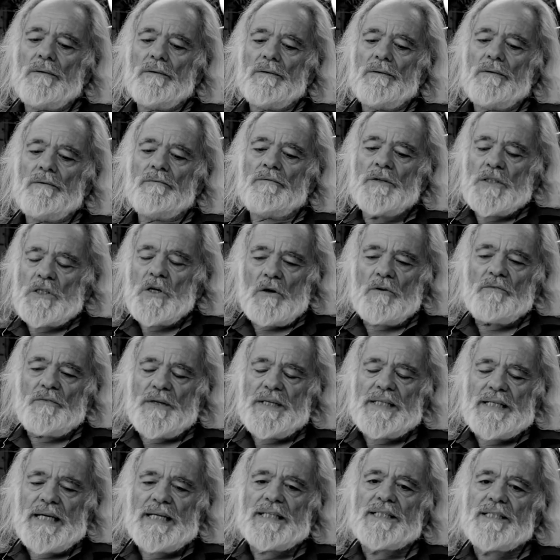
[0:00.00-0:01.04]
Photography
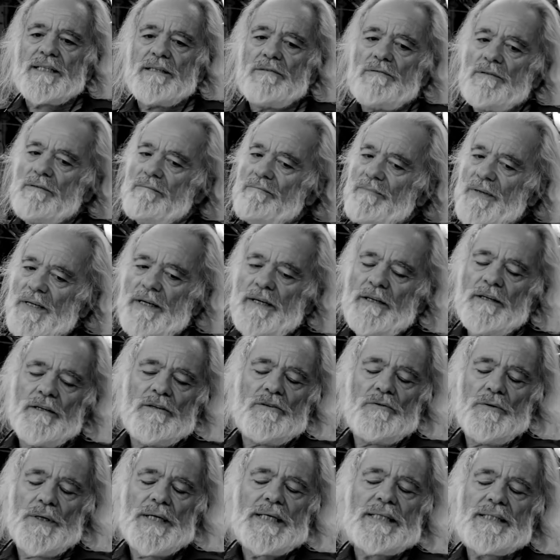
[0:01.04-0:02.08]
tends to
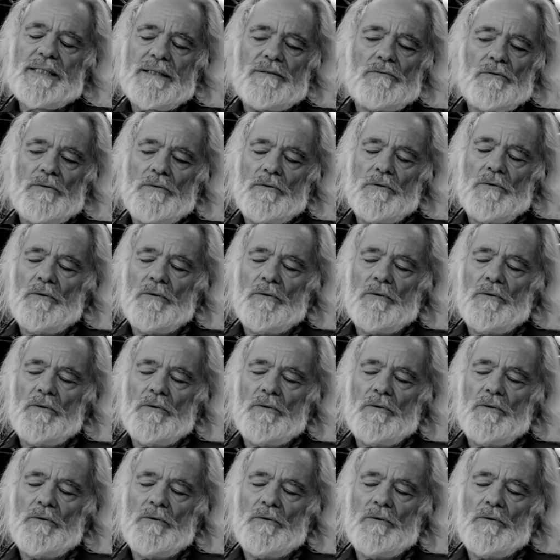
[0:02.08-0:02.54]
increase or,